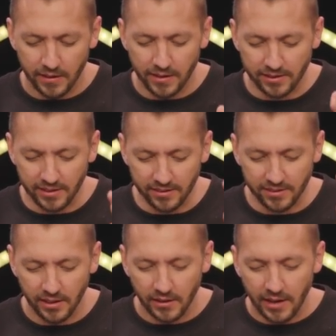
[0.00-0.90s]
This
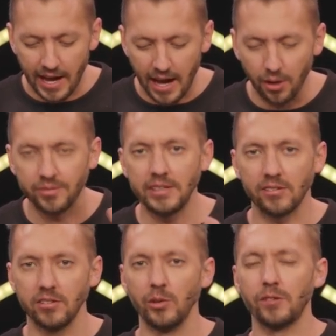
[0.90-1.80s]
is how C
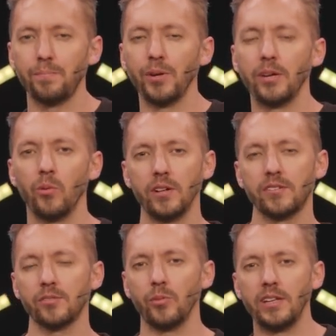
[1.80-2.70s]
S Lewis put it
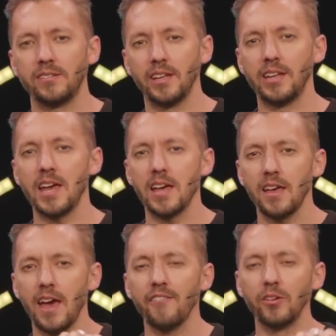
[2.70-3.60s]
once when he said,
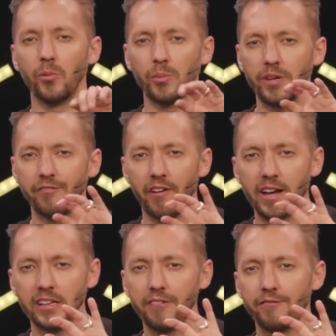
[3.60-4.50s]
heaven, when we
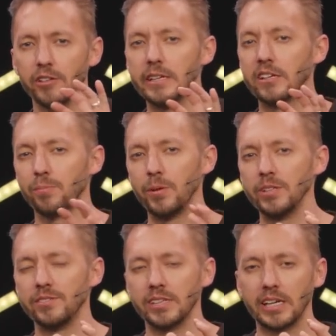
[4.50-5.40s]
finally fully
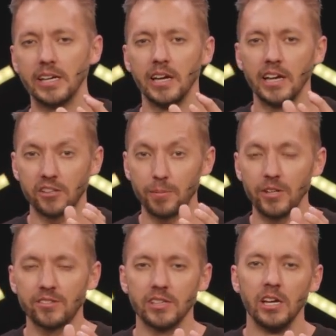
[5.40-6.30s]
experiencing it,
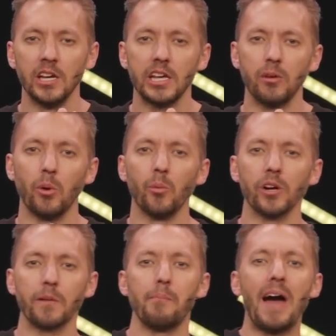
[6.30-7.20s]
experience it, it will
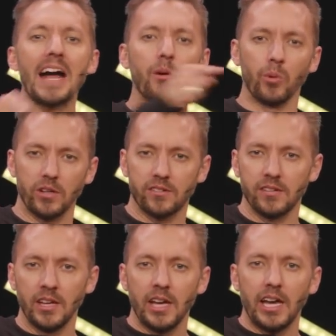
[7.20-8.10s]
work backwards.